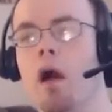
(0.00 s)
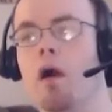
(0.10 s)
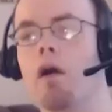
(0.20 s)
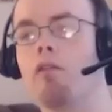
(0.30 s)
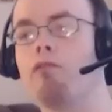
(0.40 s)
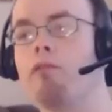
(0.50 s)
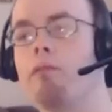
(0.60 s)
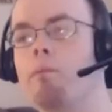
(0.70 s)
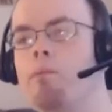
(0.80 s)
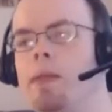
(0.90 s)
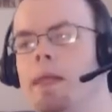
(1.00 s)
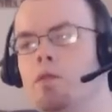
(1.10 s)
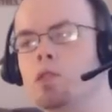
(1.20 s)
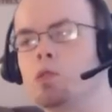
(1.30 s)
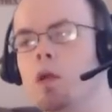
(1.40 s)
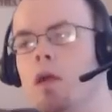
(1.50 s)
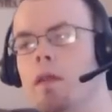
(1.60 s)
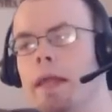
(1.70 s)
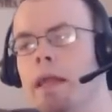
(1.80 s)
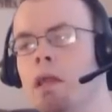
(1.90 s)
of Peter
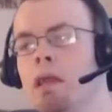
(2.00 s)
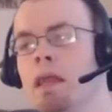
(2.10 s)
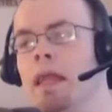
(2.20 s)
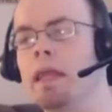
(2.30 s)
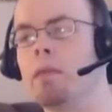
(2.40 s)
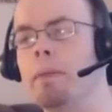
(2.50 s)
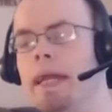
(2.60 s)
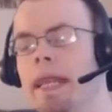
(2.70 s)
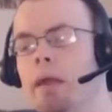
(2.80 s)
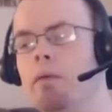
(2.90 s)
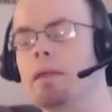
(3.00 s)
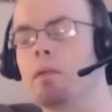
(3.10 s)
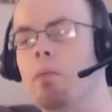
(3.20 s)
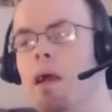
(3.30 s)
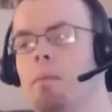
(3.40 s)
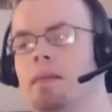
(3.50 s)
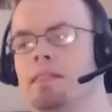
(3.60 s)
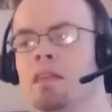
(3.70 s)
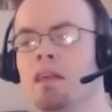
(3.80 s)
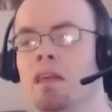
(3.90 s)
struggling in the beginning with the
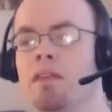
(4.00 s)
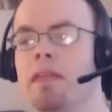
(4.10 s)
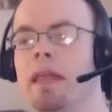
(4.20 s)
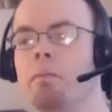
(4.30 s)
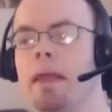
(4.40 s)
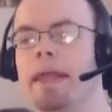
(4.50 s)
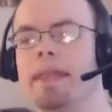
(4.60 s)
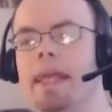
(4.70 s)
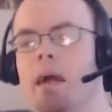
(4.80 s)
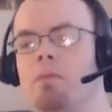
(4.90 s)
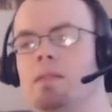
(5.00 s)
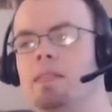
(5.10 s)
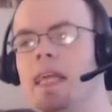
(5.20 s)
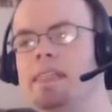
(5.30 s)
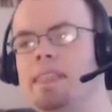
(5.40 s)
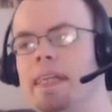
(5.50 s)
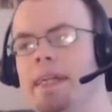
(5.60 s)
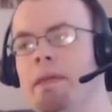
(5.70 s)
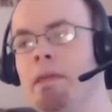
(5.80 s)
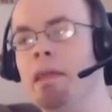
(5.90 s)
promise that he made to Captain
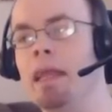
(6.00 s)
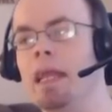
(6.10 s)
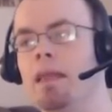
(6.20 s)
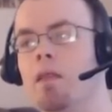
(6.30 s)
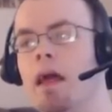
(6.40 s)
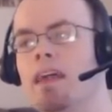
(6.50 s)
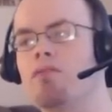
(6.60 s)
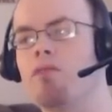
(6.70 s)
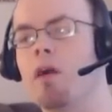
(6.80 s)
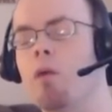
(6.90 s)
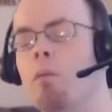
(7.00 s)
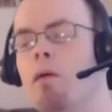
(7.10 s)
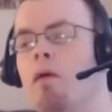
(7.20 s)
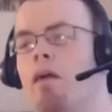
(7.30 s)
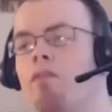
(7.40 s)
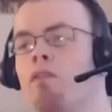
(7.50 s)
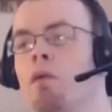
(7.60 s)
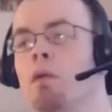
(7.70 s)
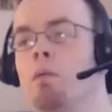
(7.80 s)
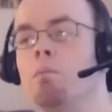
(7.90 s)
Stacy in the last film of
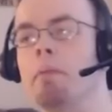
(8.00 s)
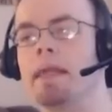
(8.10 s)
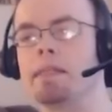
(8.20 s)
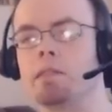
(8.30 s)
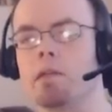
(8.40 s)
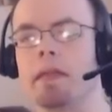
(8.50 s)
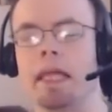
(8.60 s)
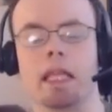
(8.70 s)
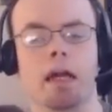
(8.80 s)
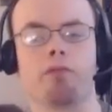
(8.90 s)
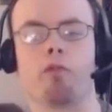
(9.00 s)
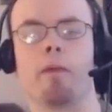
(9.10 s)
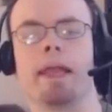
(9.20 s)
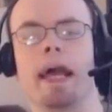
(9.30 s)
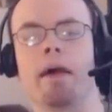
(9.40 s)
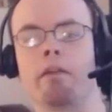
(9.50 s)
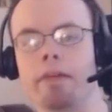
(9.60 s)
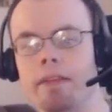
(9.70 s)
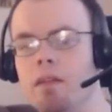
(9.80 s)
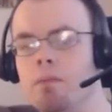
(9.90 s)
making sure that he left Gwen out of
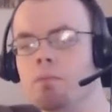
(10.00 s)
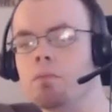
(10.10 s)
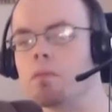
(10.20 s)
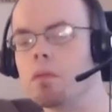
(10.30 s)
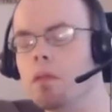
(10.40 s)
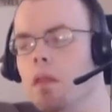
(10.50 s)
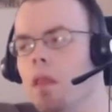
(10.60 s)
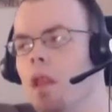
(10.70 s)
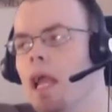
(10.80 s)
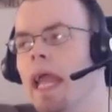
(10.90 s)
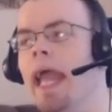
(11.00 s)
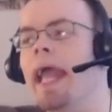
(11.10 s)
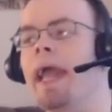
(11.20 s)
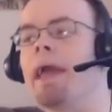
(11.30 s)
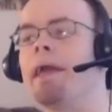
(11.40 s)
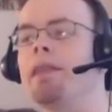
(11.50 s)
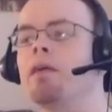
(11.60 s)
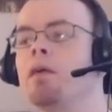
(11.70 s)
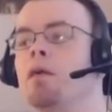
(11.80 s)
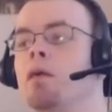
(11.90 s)
it. And